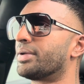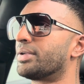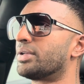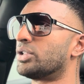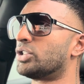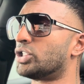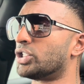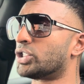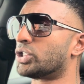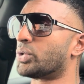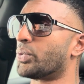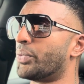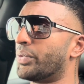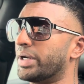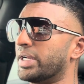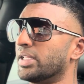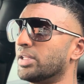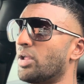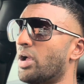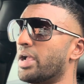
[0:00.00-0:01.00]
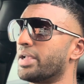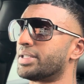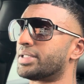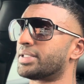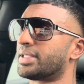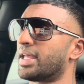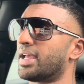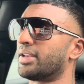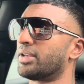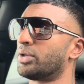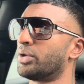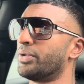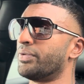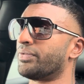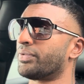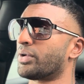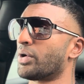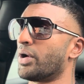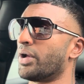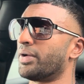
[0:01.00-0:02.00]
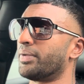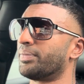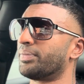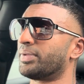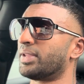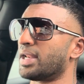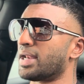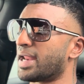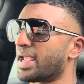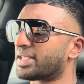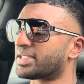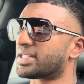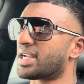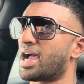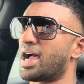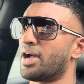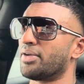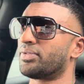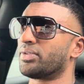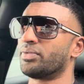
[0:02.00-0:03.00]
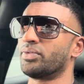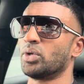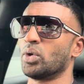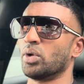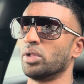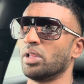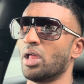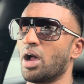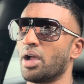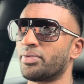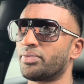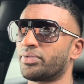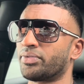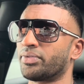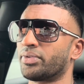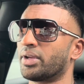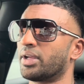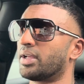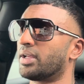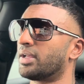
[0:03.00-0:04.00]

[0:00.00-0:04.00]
just realize that you've got the next half of your life